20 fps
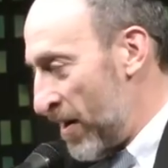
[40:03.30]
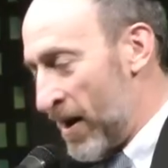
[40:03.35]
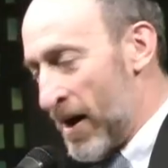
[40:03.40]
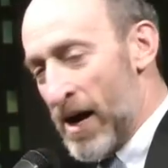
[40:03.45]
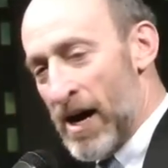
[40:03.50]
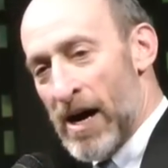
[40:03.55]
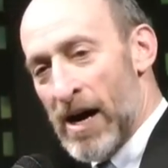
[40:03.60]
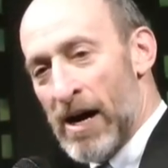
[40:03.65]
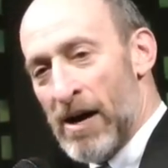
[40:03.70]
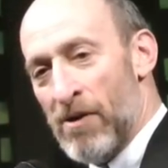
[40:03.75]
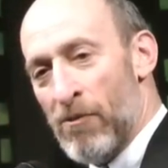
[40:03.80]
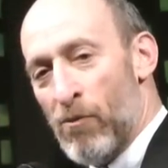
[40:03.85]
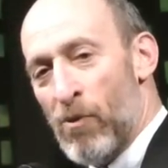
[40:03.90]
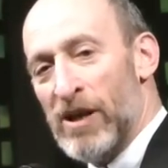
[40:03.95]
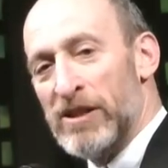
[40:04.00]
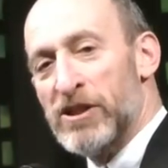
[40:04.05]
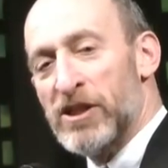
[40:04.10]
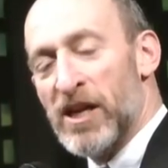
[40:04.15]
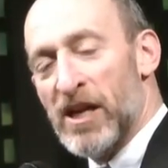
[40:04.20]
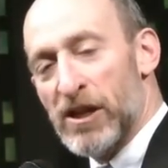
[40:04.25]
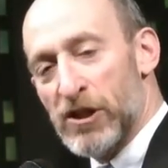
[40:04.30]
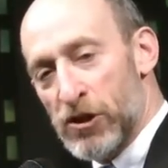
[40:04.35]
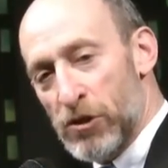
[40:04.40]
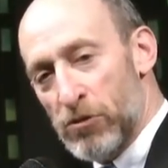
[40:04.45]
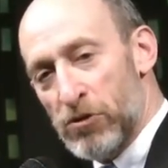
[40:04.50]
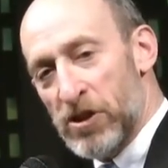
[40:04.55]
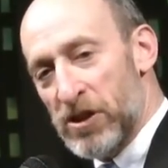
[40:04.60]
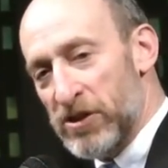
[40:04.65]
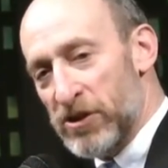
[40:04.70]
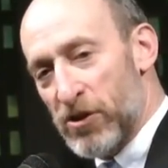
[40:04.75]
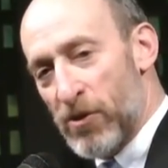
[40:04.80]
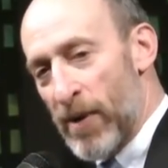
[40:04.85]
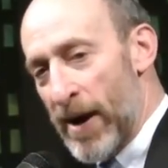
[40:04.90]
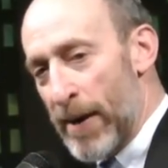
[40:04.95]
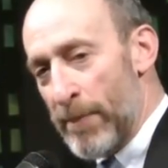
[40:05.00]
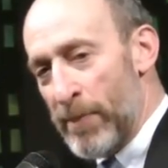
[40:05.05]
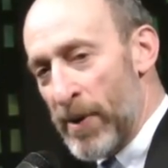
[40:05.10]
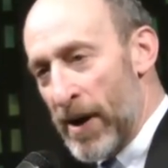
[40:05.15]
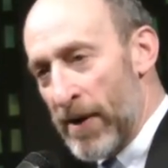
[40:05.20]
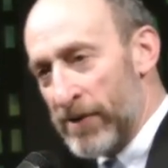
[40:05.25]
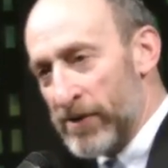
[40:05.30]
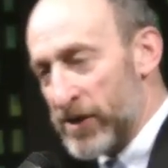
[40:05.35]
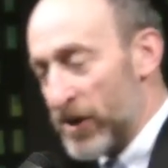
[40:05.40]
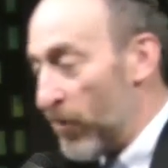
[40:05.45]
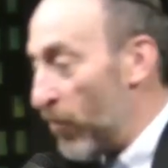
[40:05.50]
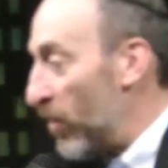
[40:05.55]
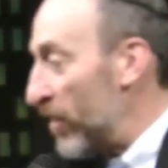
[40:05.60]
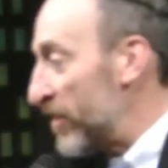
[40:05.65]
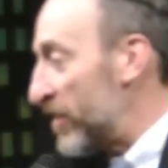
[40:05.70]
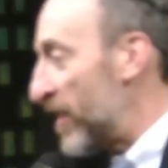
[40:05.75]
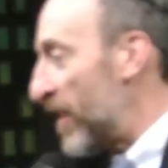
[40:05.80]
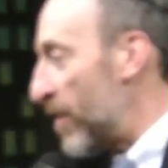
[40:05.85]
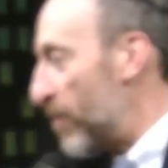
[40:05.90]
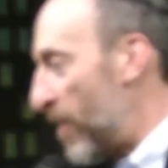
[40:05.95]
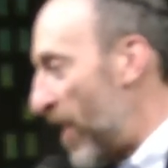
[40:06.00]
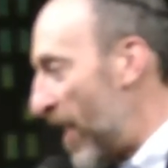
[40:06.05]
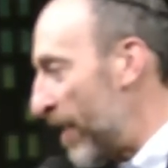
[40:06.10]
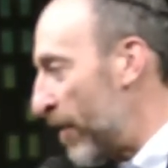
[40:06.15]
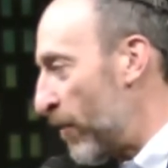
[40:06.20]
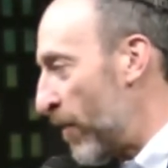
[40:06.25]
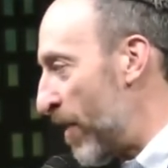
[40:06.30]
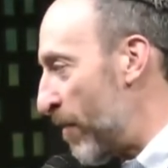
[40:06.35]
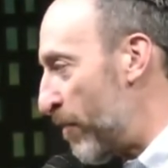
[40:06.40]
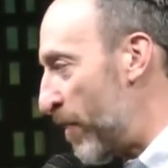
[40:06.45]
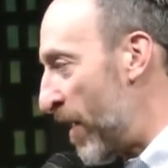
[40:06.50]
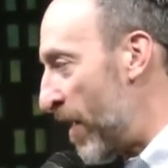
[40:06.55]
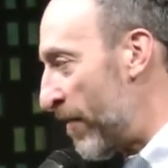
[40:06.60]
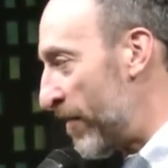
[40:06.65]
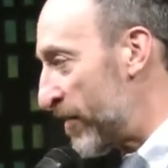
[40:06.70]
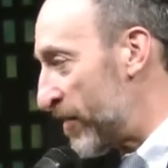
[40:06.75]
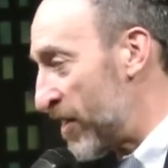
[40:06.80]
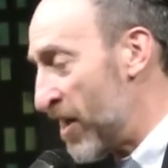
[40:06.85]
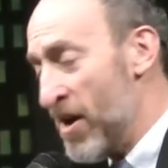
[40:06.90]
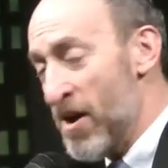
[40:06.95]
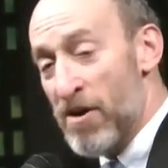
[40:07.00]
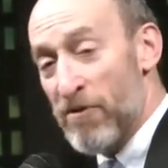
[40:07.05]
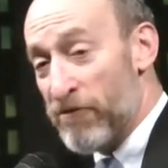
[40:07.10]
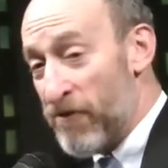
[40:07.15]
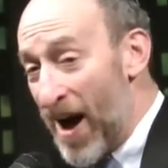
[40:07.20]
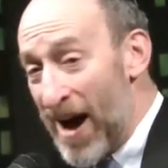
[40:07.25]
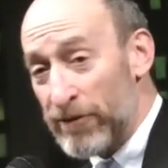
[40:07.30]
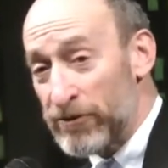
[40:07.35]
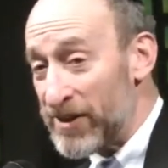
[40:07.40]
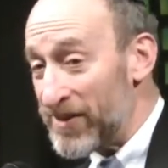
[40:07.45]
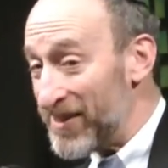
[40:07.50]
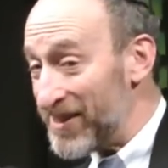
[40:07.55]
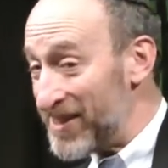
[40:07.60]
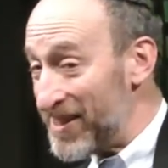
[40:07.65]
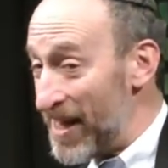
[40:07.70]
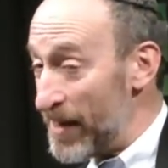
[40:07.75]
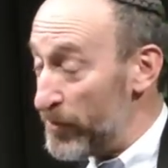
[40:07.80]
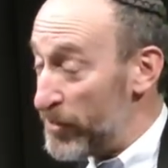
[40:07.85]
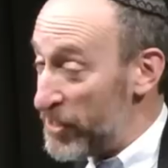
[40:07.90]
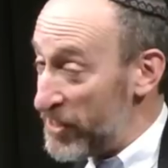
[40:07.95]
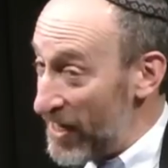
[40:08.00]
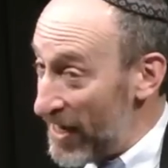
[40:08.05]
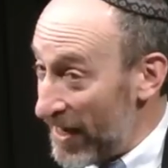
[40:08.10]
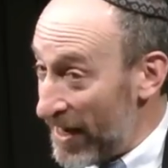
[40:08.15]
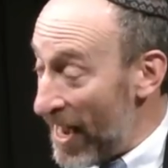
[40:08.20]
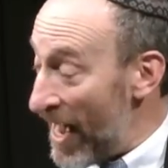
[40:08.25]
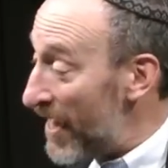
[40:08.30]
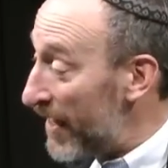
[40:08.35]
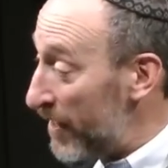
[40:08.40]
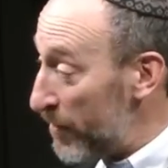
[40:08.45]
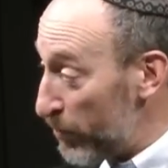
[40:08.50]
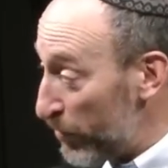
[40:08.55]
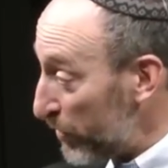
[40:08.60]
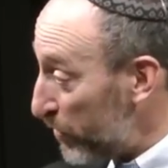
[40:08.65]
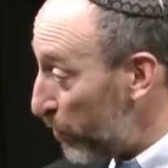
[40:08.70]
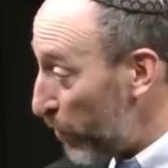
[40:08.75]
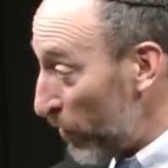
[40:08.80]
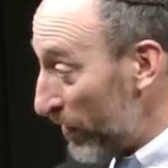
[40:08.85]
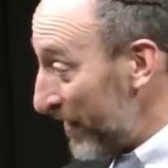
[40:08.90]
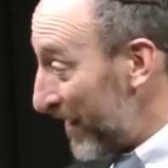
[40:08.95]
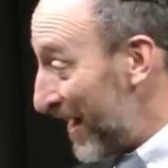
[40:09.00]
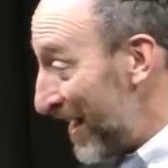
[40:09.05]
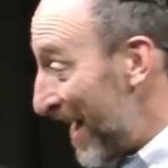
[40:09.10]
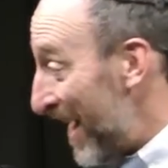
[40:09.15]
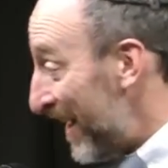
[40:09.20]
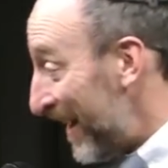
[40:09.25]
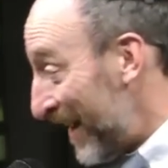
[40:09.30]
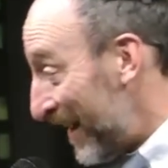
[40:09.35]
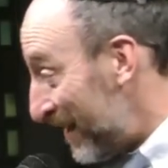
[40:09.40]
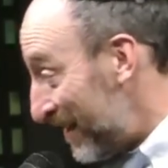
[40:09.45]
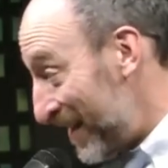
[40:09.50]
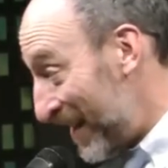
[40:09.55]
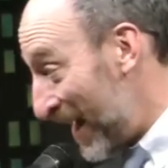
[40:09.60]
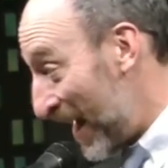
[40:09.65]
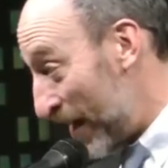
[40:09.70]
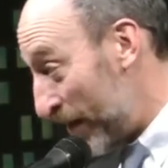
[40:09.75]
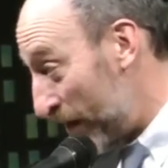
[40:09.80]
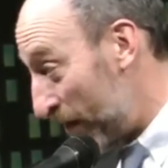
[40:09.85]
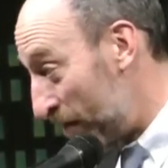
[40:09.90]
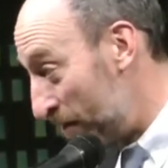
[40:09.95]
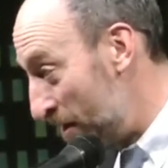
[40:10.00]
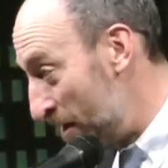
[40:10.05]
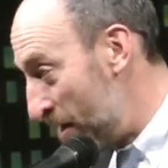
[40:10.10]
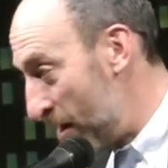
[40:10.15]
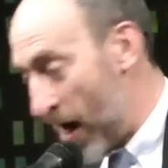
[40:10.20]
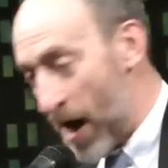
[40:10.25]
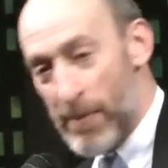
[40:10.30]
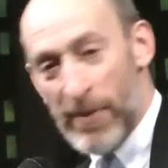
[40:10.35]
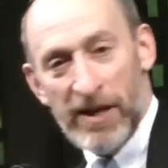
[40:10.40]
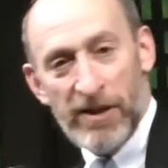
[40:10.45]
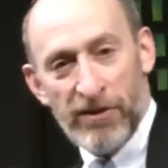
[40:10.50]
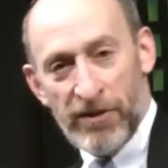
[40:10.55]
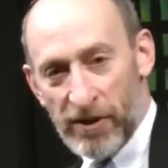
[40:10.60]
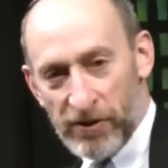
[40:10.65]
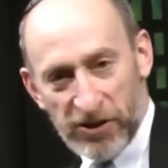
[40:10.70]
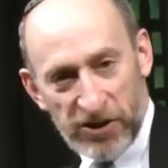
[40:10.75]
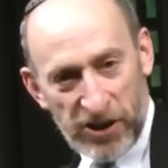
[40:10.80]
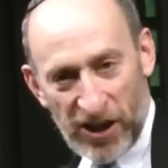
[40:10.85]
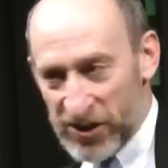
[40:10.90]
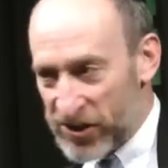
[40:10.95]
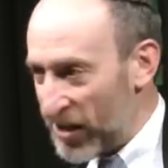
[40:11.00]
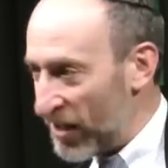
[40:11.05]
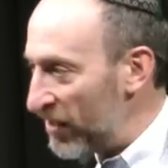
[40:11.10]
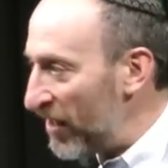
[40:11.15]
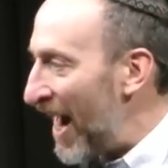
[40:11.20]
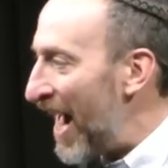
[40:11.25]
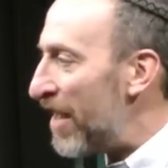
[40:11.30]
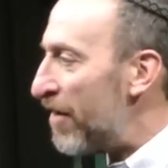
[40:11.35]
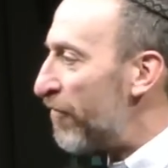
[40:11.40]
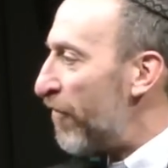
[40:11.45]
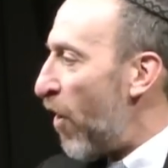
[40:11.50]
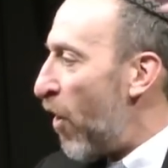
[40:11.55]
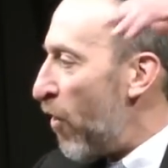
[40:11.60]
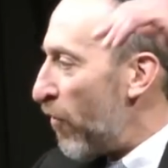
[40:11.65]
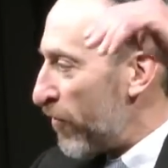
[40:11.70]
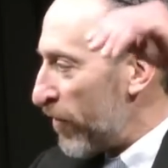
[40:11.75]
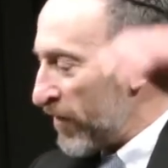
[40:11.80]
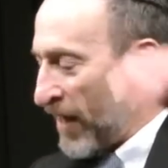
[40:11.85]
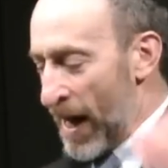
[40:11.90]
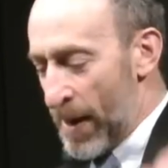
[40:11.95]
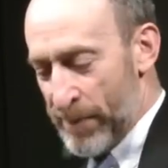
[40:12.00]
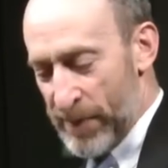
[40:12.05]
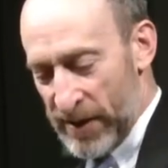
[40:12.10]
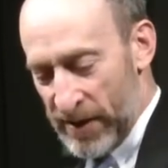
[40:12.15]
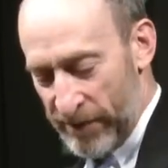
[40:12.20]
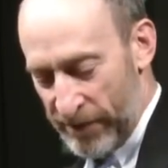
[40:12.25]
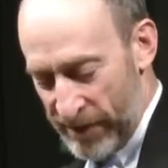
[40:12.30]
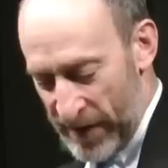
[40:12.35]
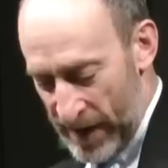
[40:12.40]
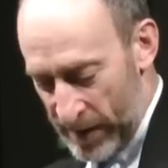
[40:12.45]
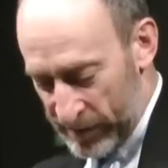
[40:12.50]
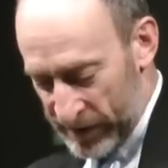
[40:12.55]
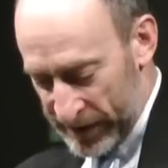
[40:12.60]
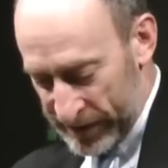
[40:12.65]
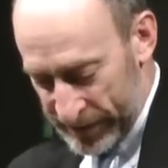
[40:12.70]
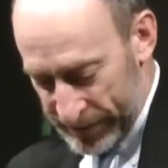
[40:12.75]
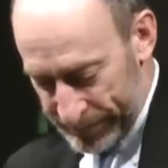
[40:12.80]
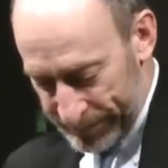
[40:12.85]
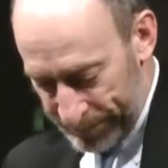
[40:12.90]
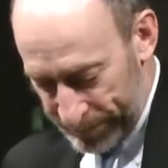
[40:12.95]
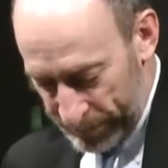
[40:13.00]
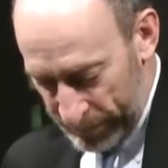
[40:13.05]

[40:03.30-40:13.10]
One set of Susan's grandparents and one set of my grandparents founded the same synagogue in Bridgeport, Connecticut together. I mean, there's just a lot of overlap in the families.